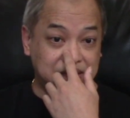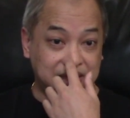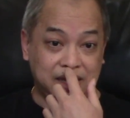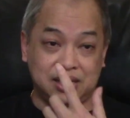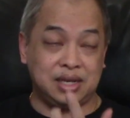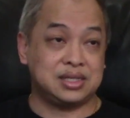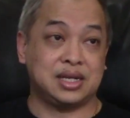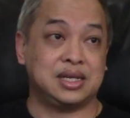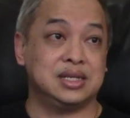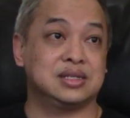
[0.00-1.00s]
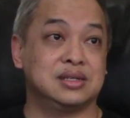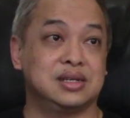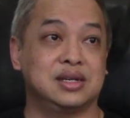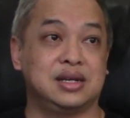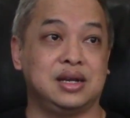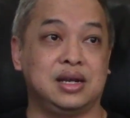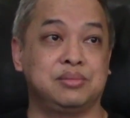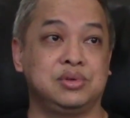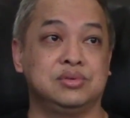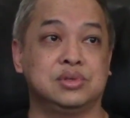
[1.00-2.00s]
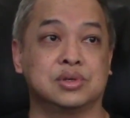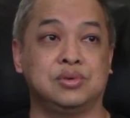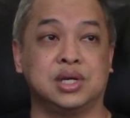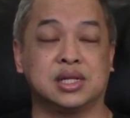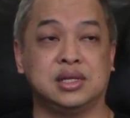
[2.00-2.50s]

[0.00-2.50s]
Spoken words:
and that's, I guess, kind of proved so quickly.